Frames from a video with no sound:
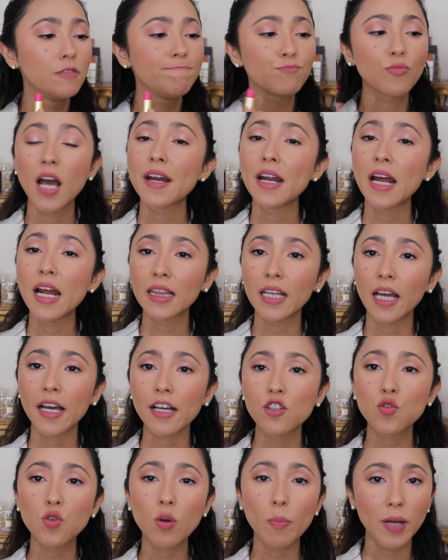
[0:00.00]
And I
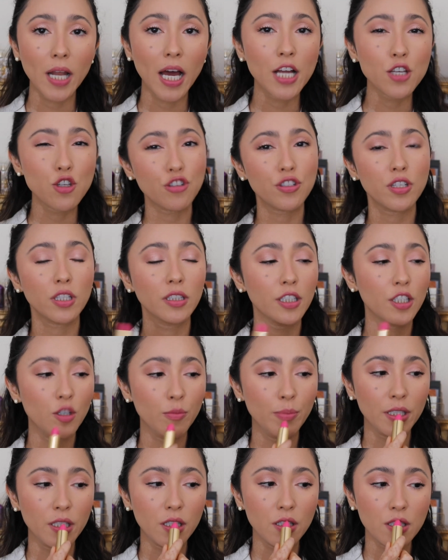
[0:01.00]
like to apply just a little
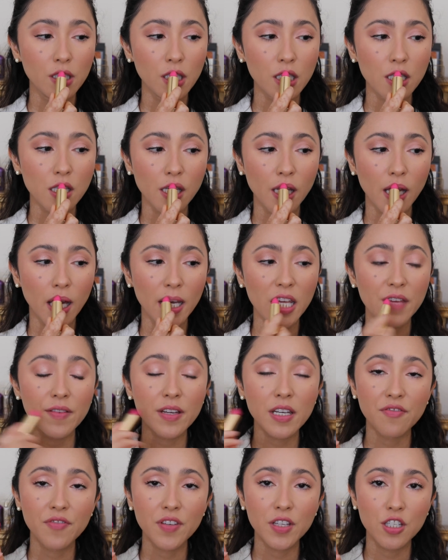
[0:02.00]
bit because this can,
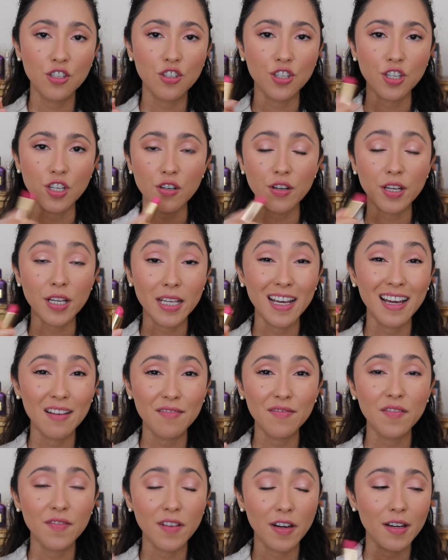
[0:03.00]
even if it's sheer, it can
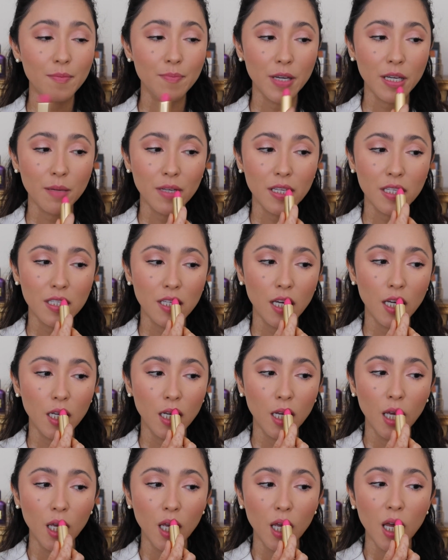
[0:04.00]
be very pigmented,
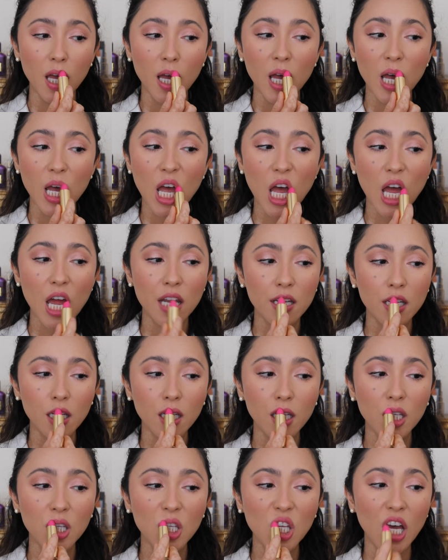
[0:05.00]
and
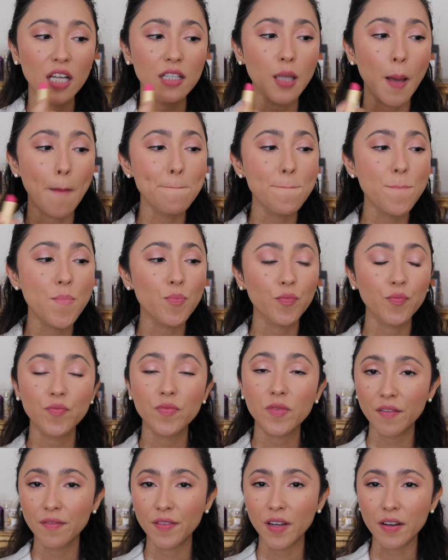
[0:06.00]
that
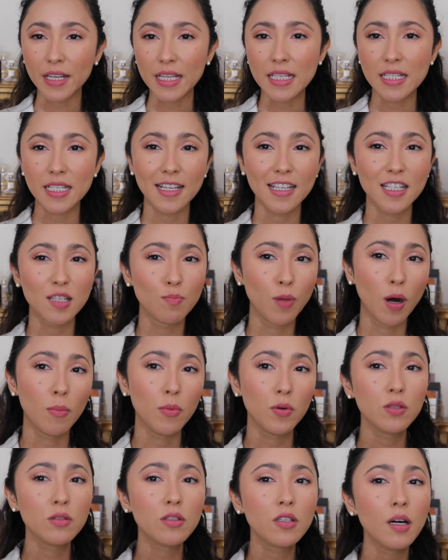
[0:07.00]
very intense
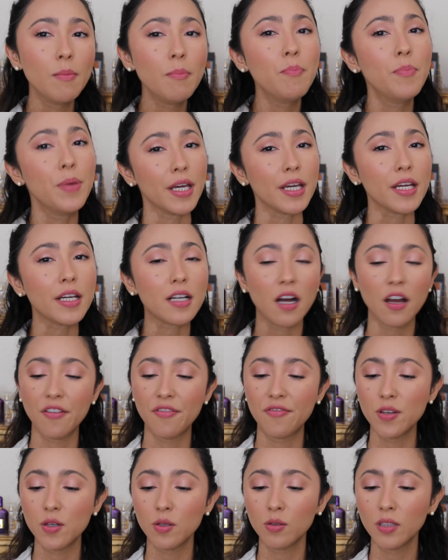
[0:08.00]
bubblegum pink, I
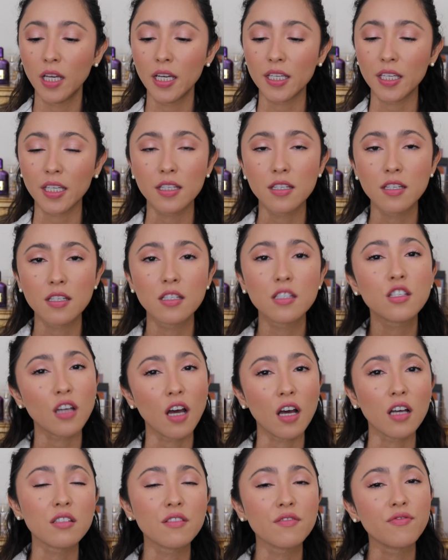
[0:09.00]
feel like it's
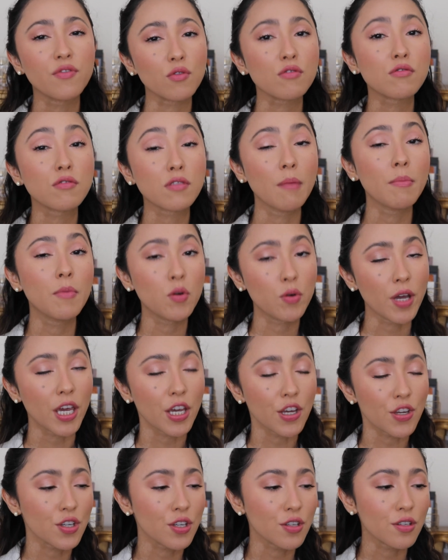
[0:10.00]
just for some
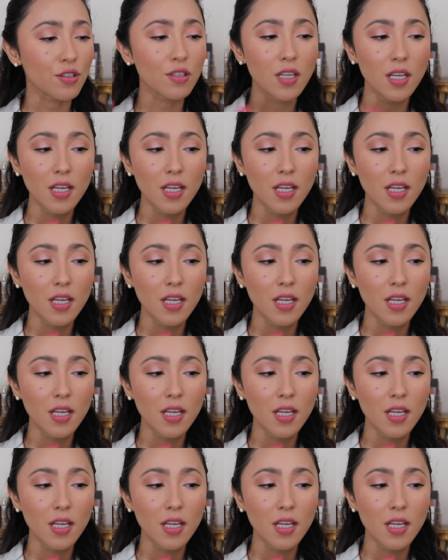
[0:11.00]
occasions.